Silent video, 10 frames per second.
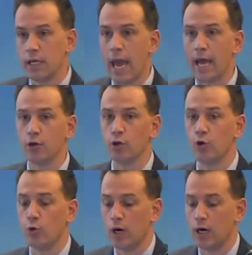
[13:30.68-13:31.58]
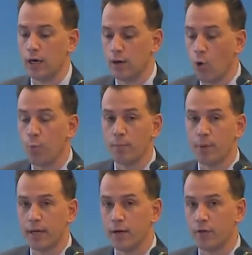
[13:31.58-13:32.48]
Anglo open
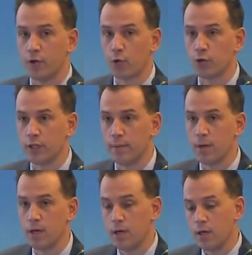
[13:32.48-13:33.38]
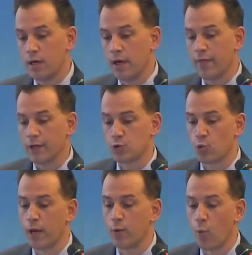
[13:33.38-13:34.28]
pit on the north limb, and that's
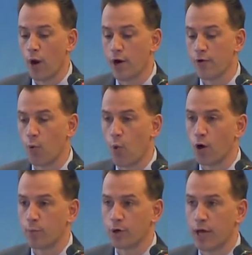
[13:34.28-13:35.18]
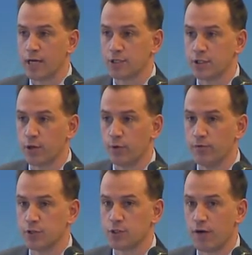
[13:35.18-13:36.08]
right where the Waterberg asset that we've
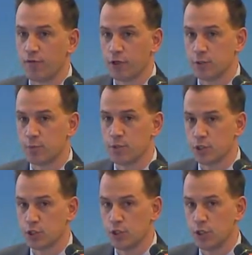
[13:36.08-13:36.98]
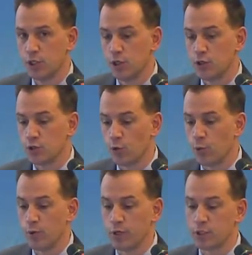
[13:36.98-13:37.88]
discovered is positioned. So
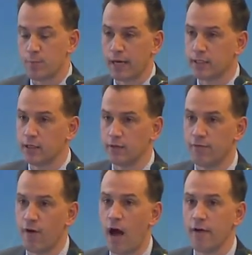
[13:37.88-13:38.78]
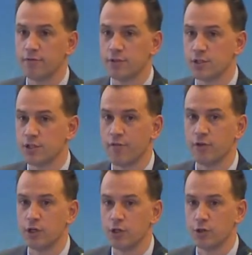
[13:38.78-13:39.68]
we would expect in 5 to 7
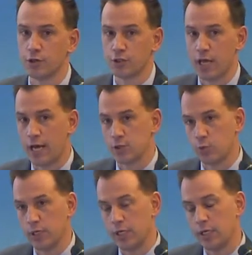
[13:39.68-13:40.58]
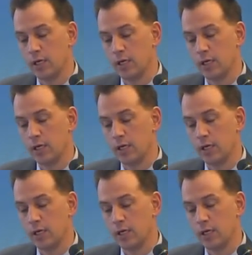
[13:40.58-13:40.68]
years, as we